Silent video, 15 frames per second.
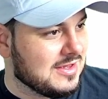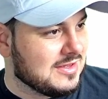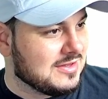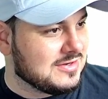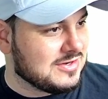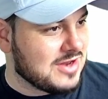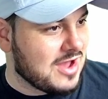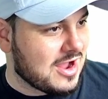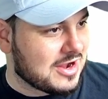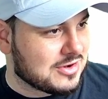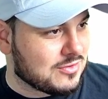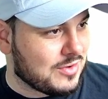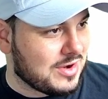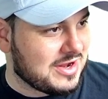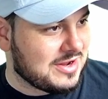not
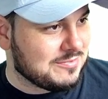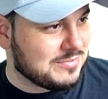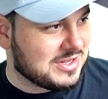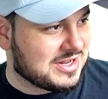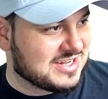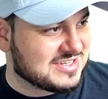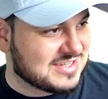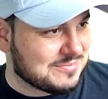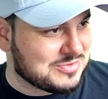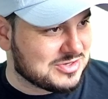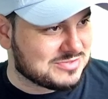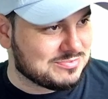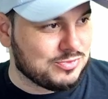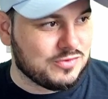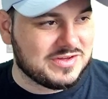great because I'm
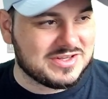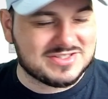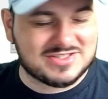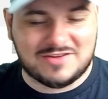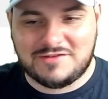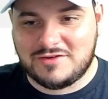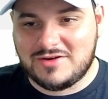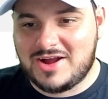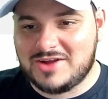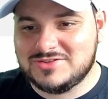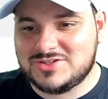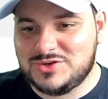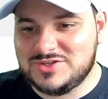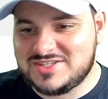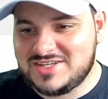just moving stuff around
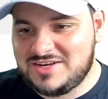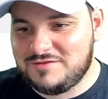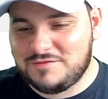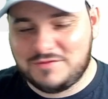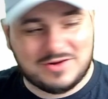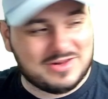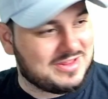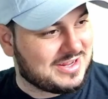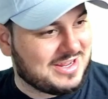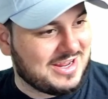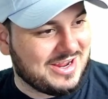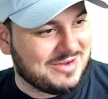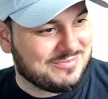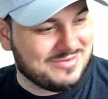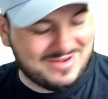so it's in front of the
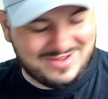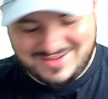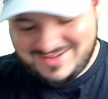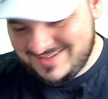camera.